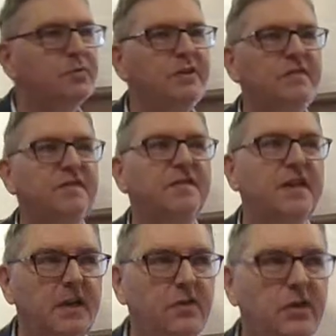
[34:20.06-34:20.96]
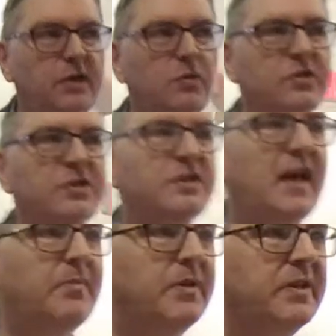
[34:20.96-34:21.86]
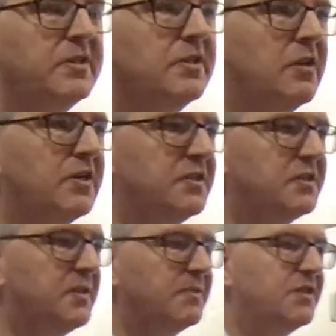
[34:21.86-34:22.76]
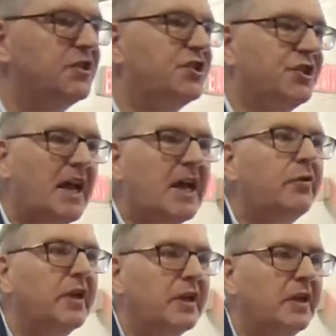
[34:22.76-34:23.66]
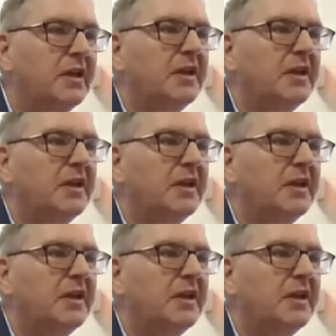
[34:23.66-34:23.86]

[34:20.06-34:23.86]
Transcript: prefiguring what is happening to Christ, in some sense sharing